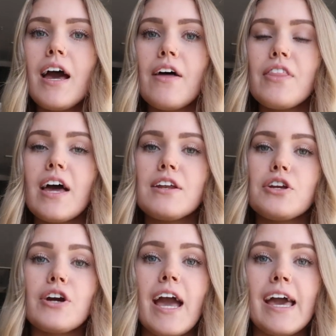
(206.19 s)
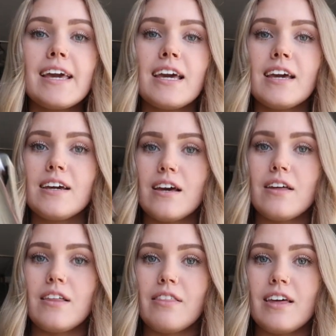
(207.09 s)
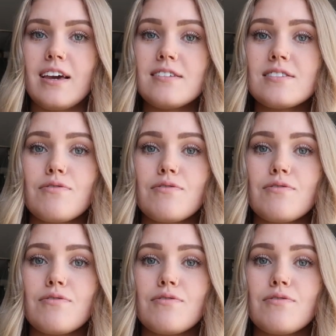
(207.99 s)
and then you're hanging this